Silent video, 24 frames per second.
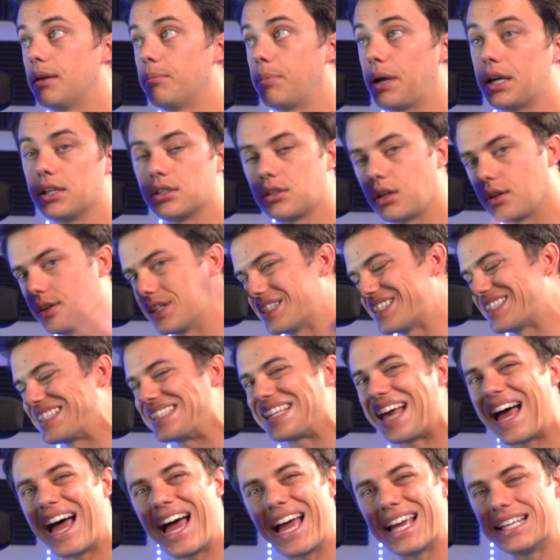based on the
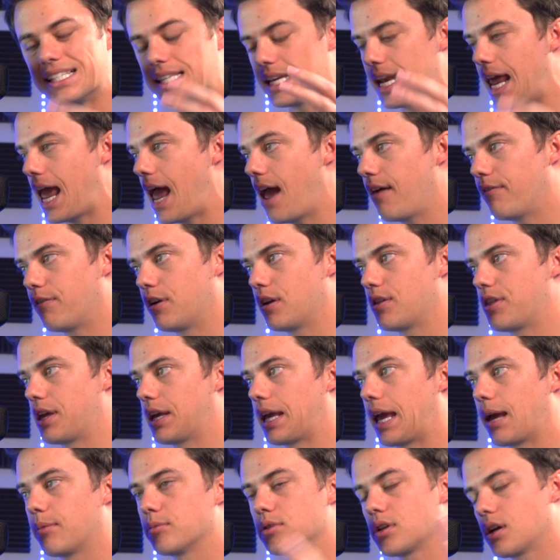size and everything,
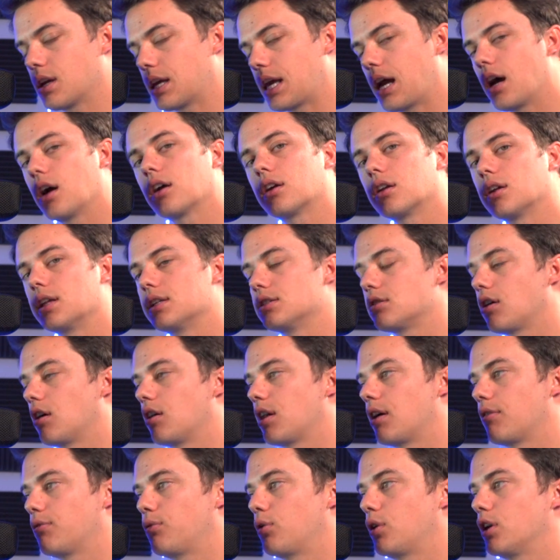Amazon calculates all
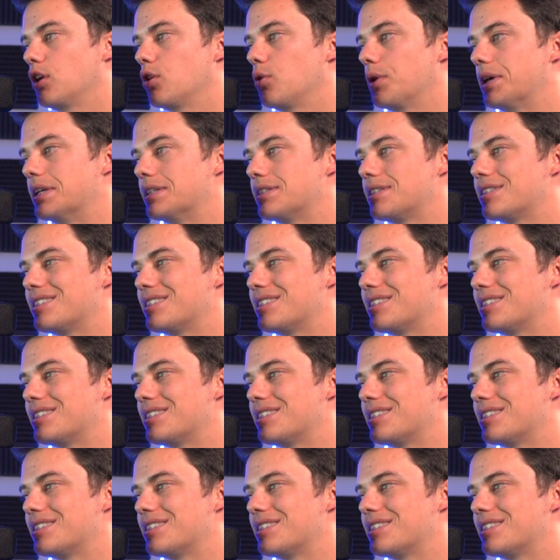that for you, is